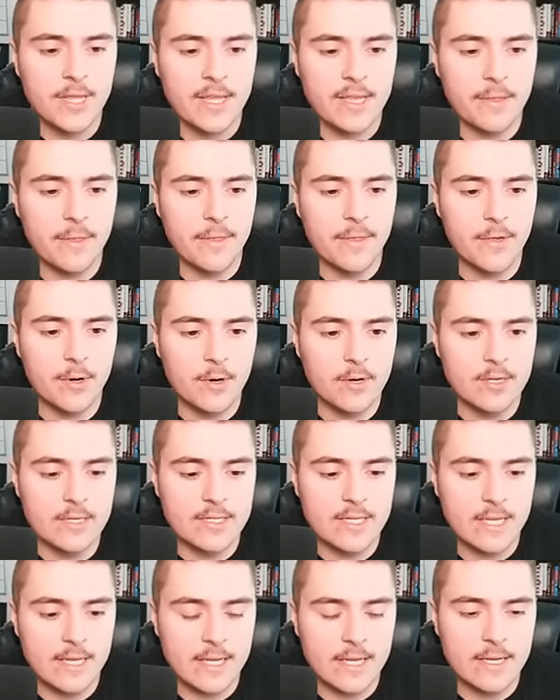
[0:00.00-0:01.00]
and
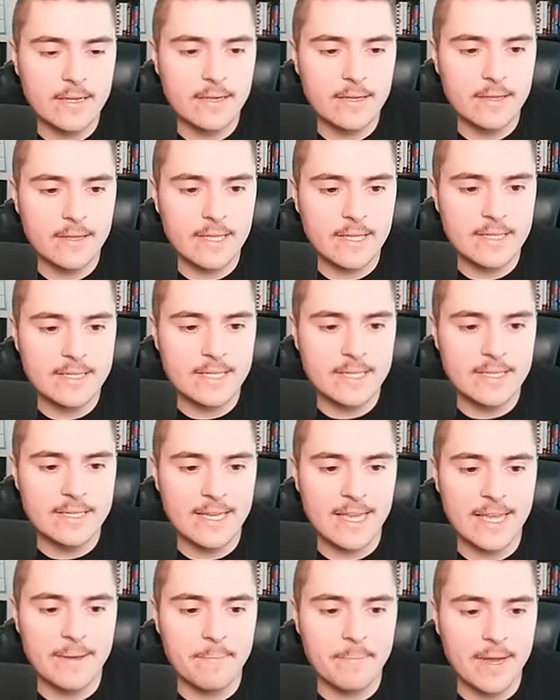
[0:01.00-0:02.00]
13. This is
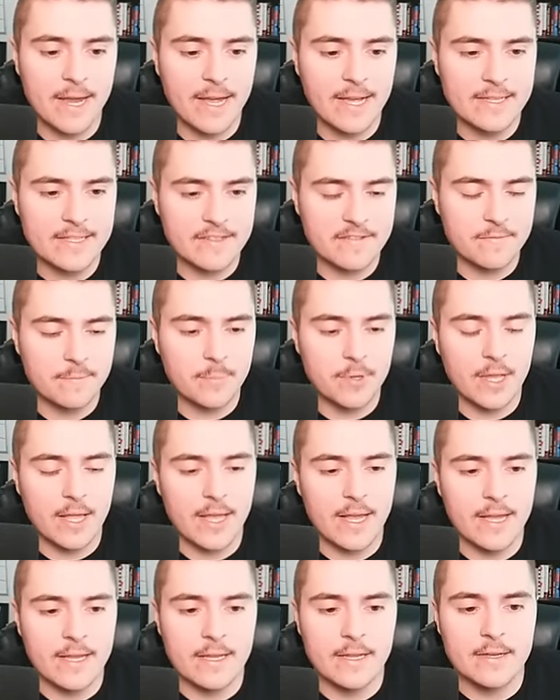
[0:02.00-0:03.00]
a massive
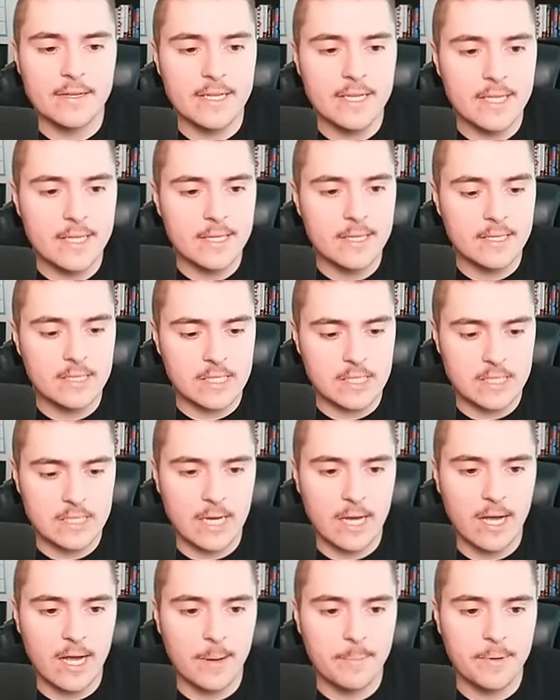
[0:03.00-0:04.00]
play. Need the
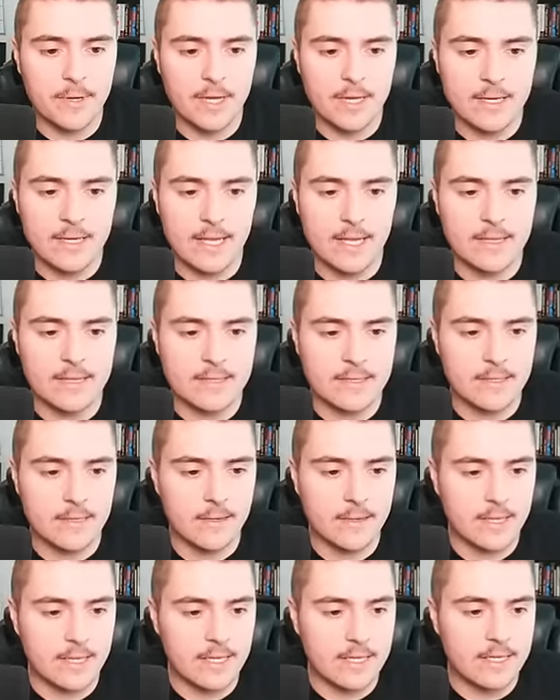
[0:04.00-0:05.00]
stop
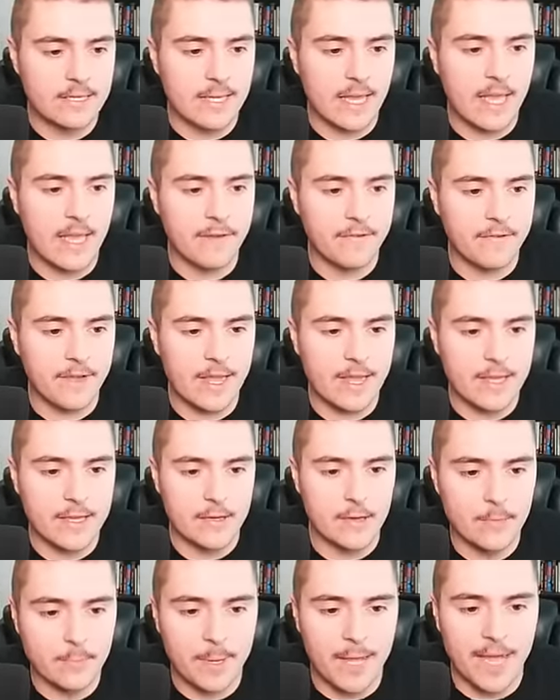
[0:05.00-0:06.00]
against these
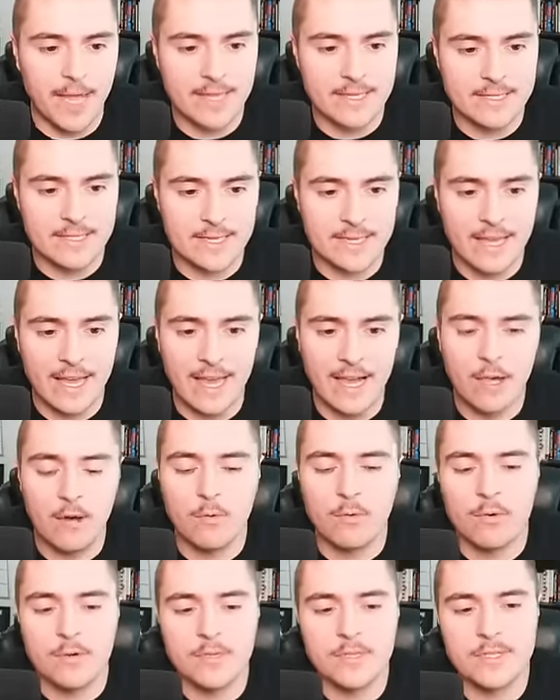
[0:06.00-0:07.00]
FAU pesky
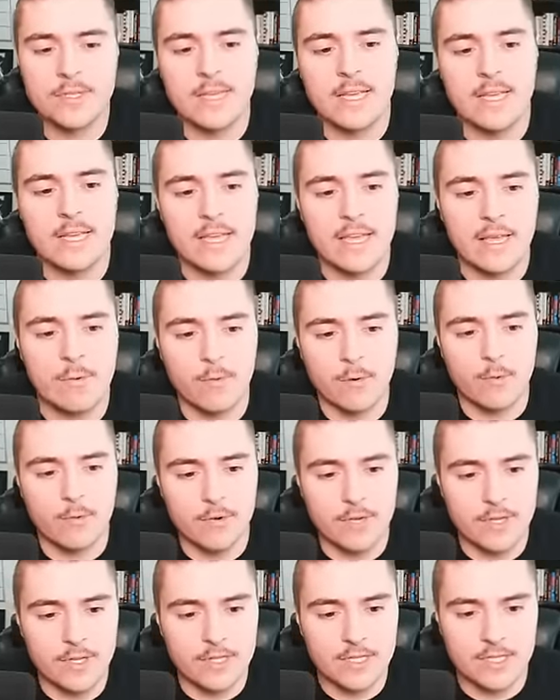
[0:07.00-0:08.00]
Owls. And we're
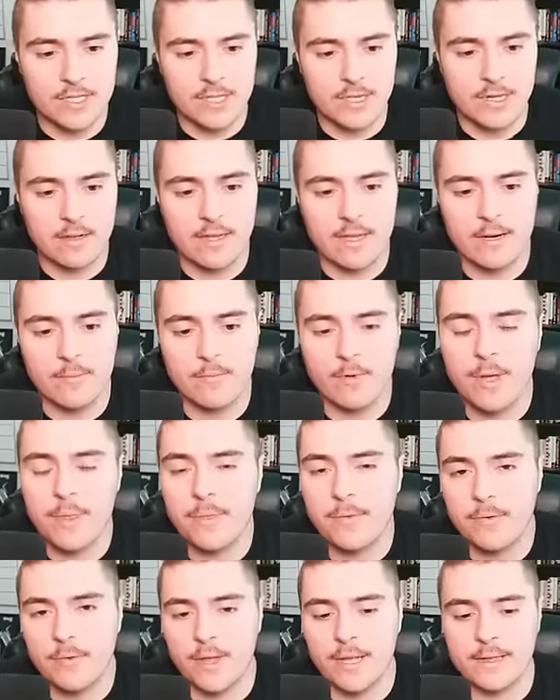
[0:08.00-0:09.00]
really just going to let him run
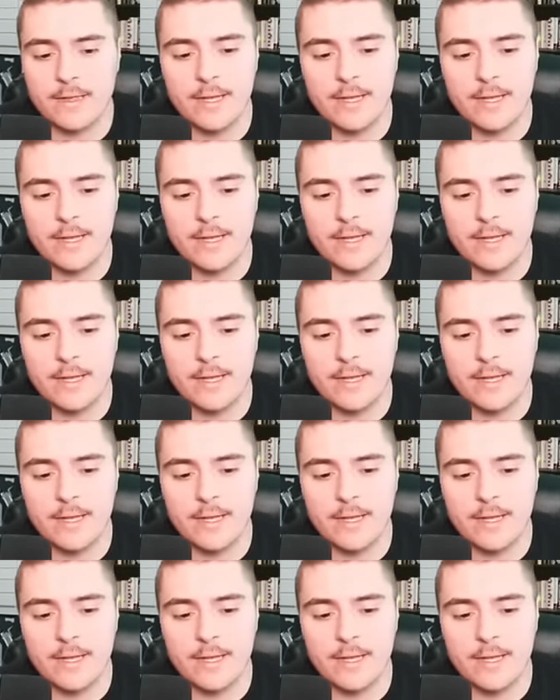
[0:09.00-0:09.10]
through like